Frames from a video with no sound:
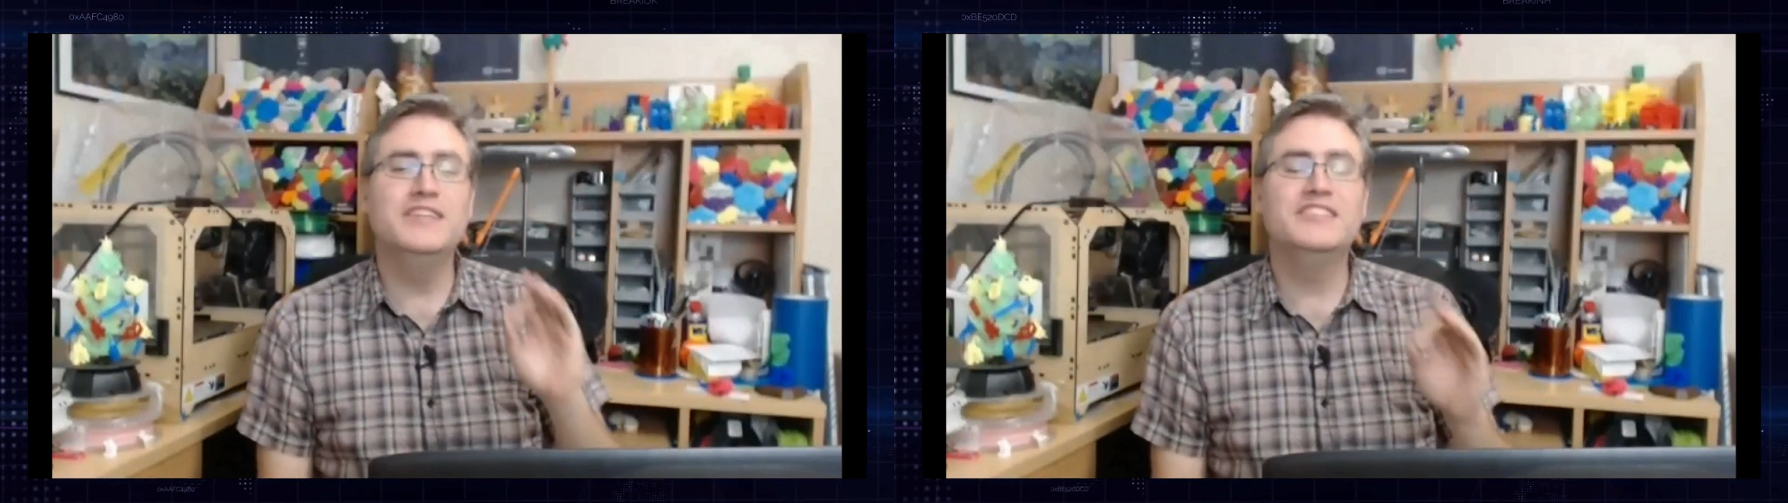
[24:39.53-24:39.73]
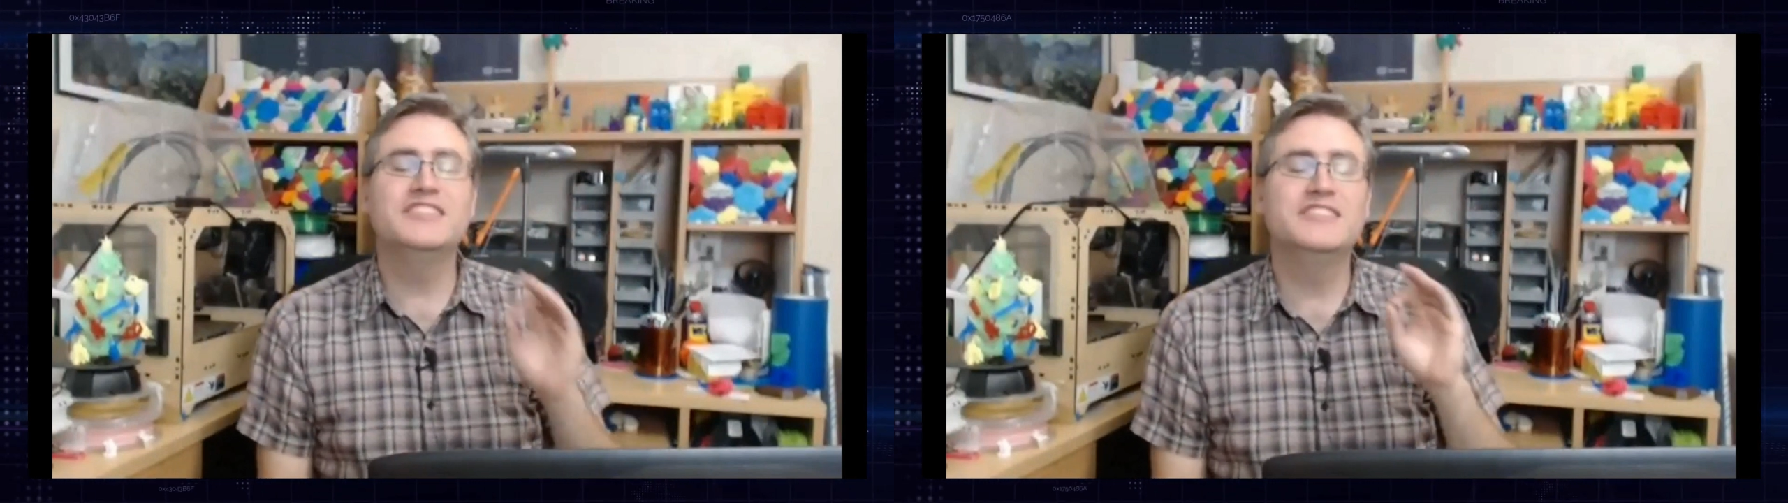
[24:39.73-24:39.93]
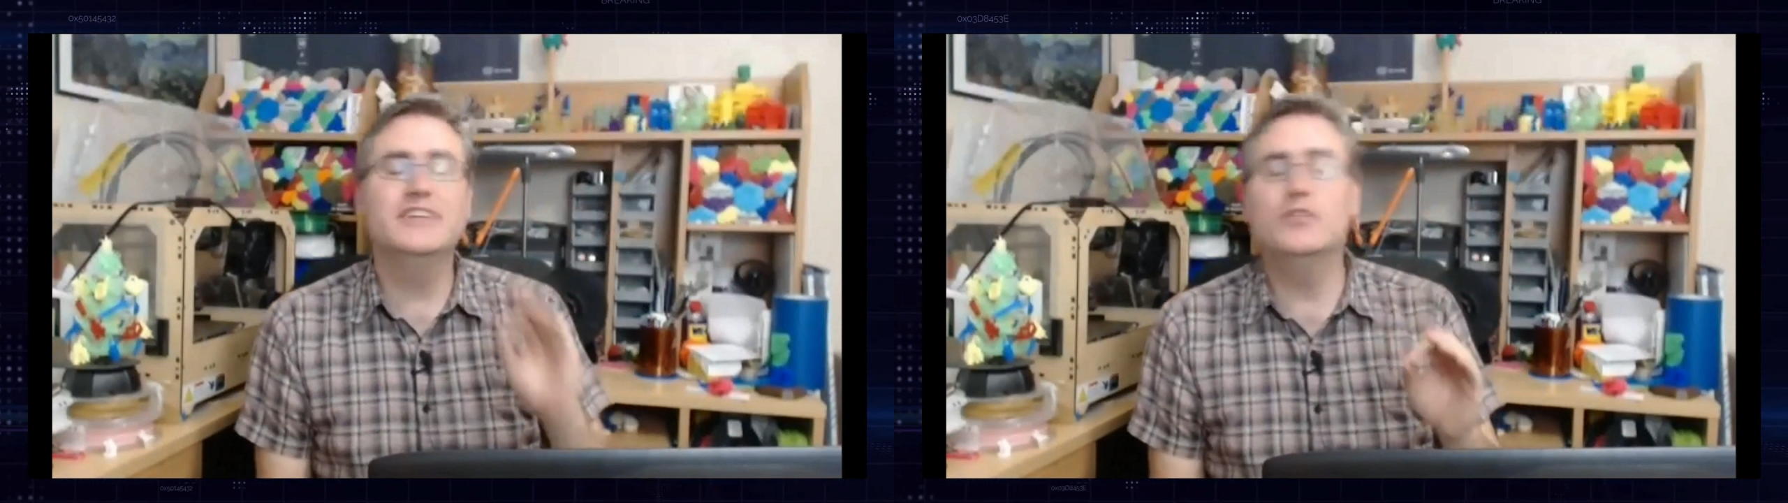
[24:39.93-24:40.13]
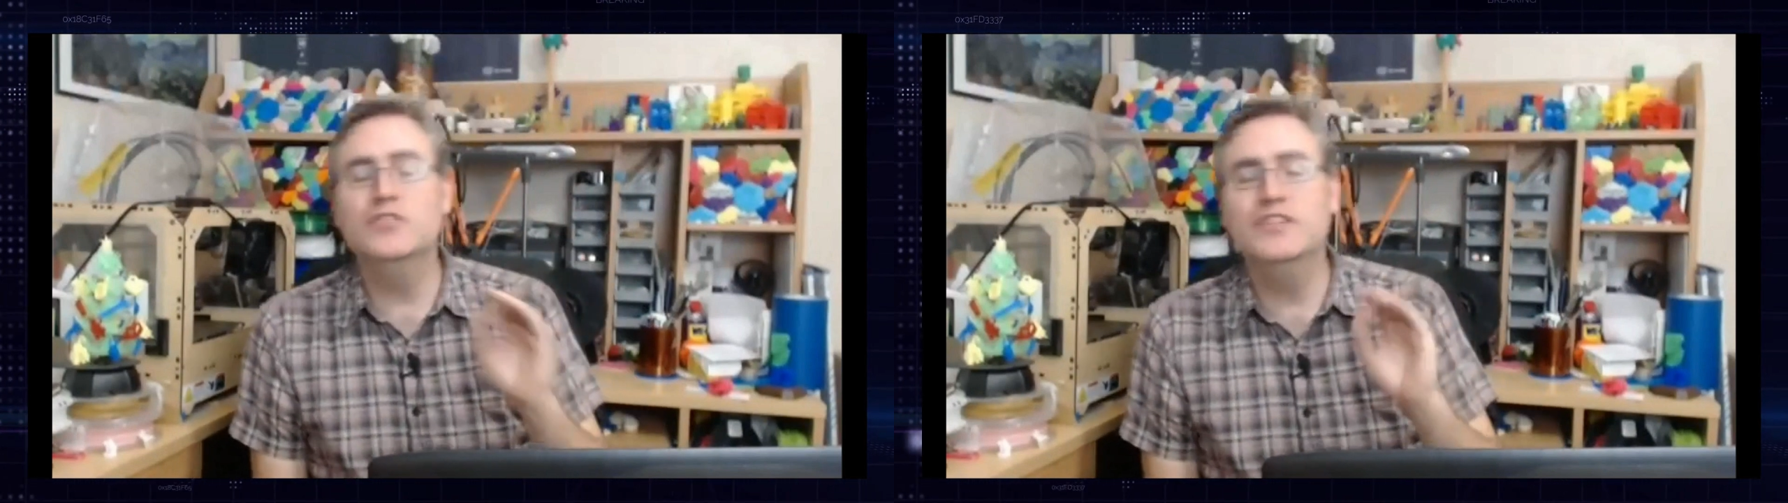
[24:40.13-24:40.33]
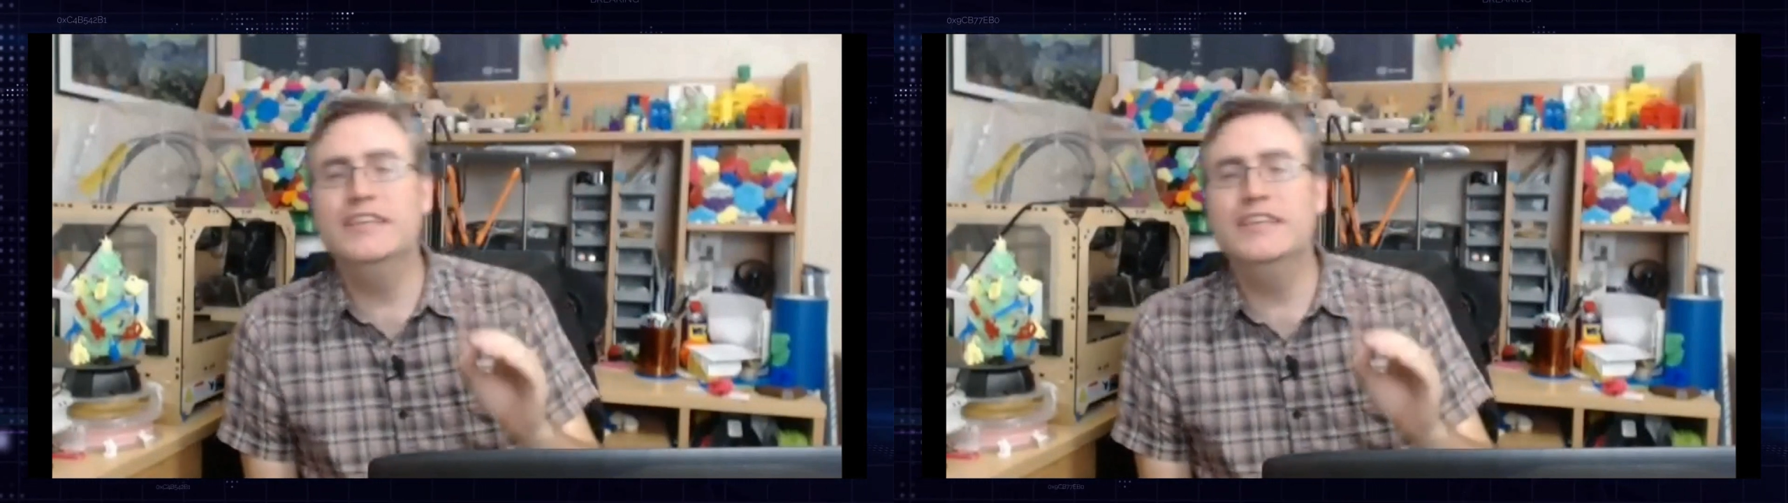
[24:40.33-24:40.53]
still
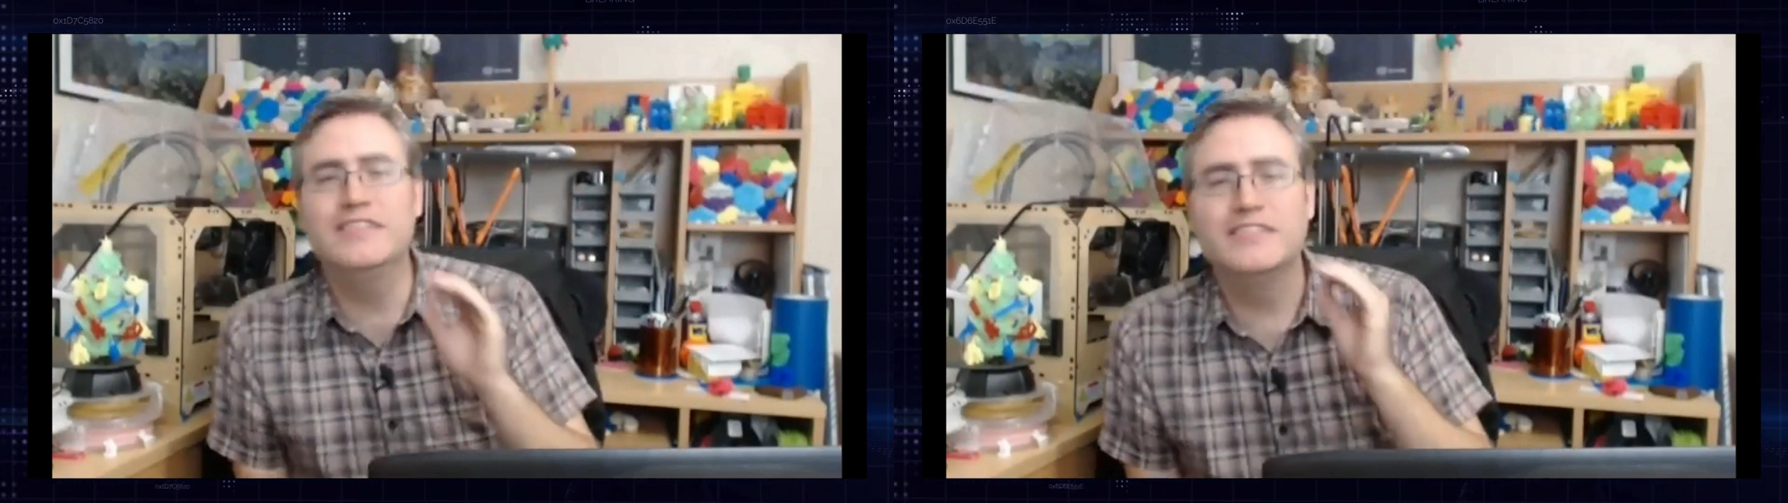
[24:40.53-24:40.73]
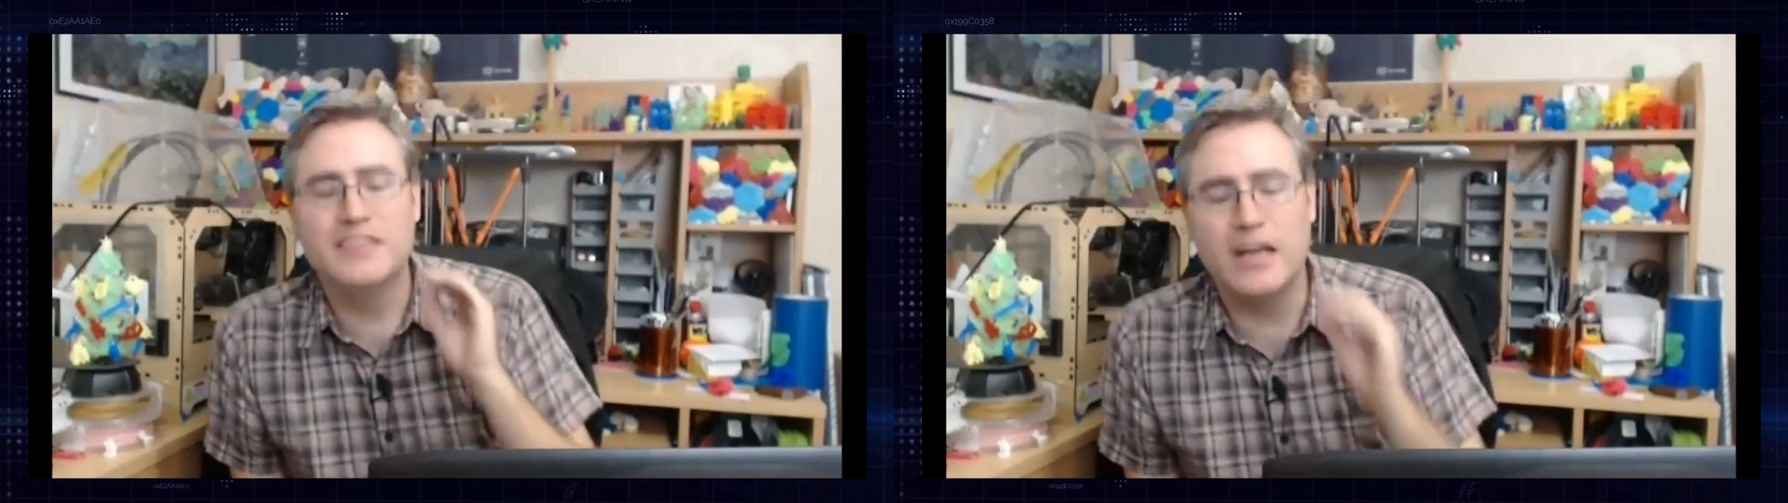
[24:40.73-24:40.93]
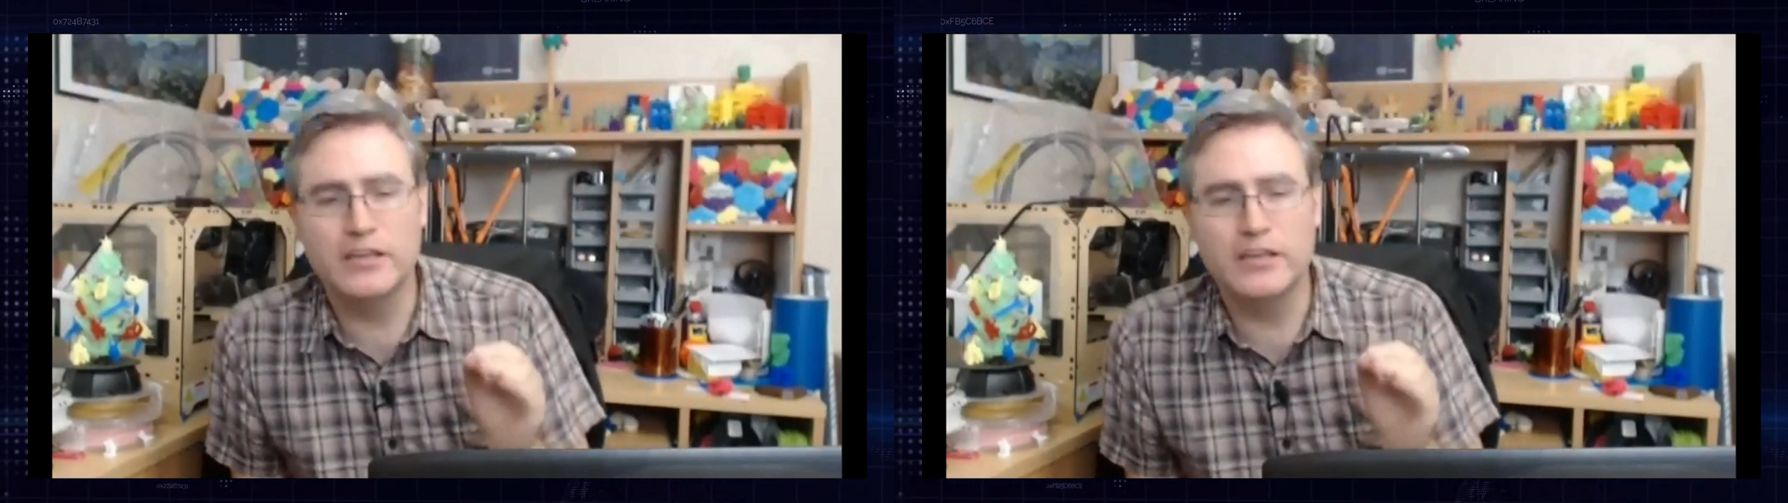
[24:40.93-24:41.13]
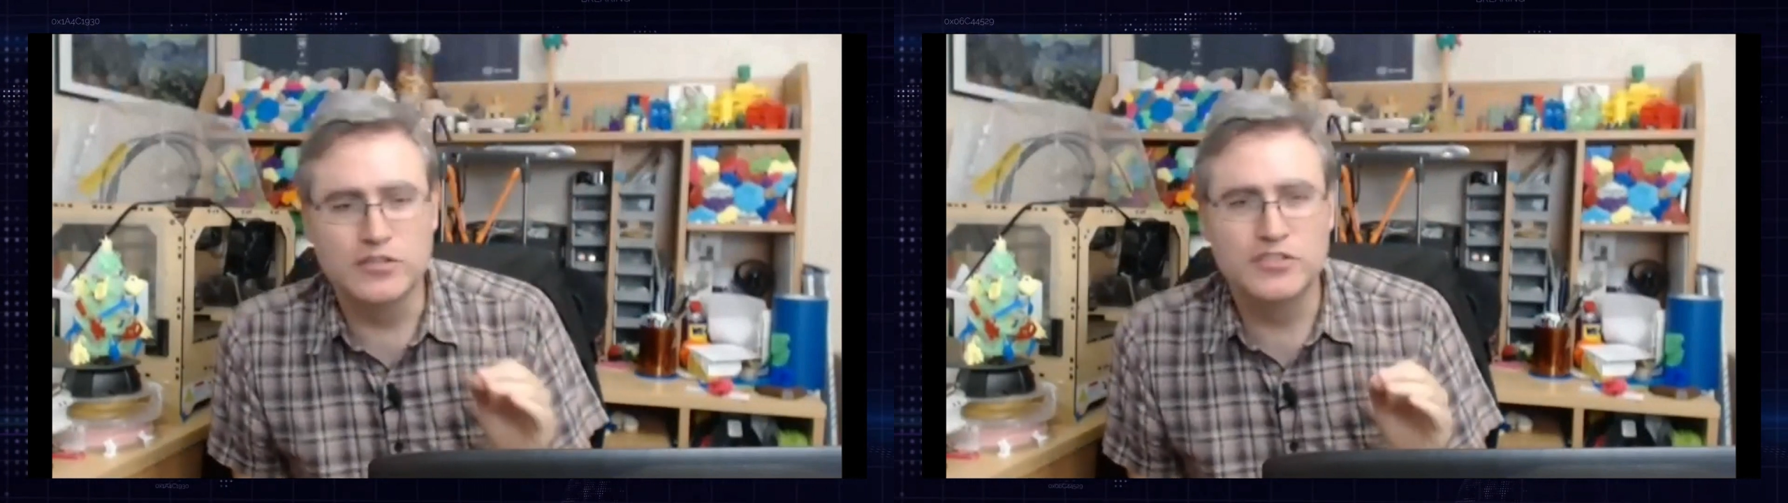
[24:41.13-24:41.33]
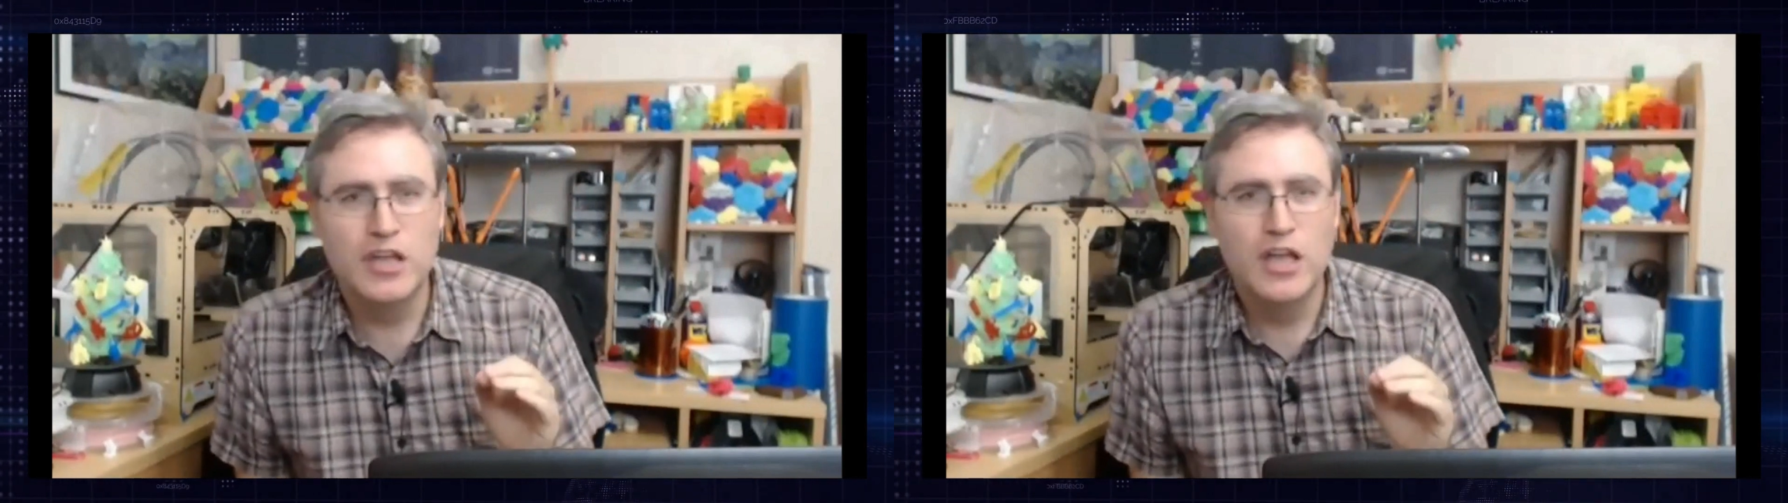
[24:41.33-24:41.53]
need
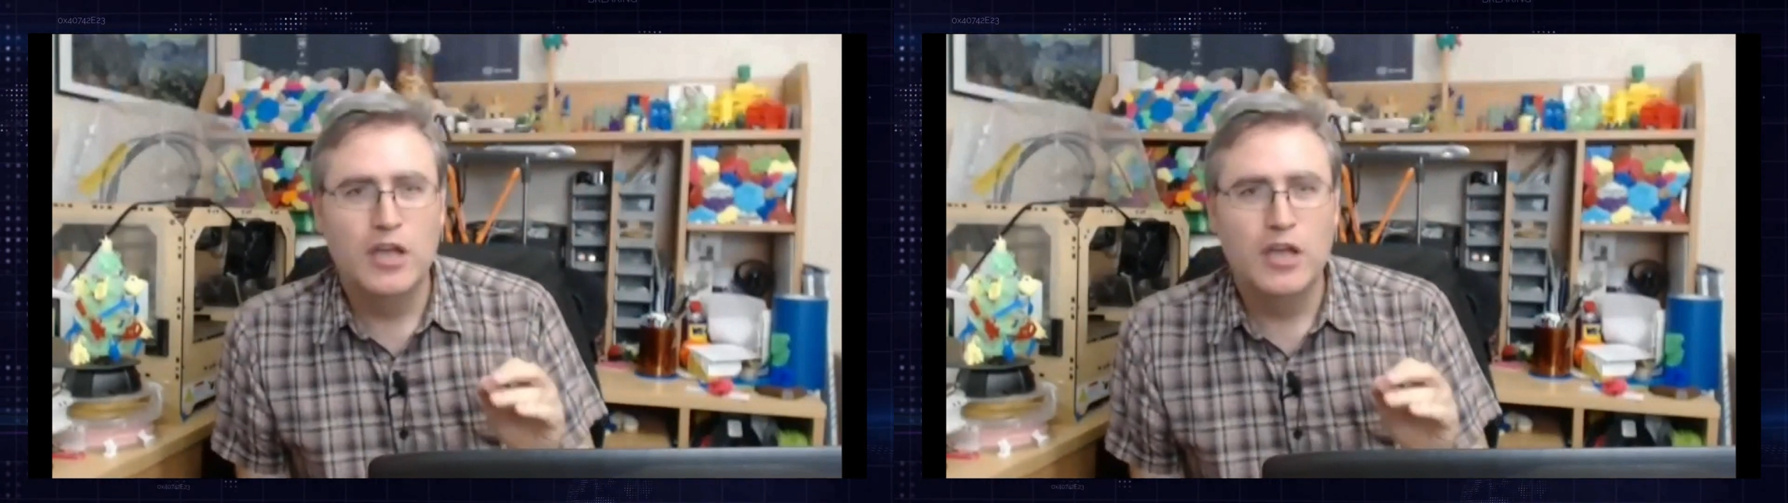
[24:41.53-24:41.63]
designers.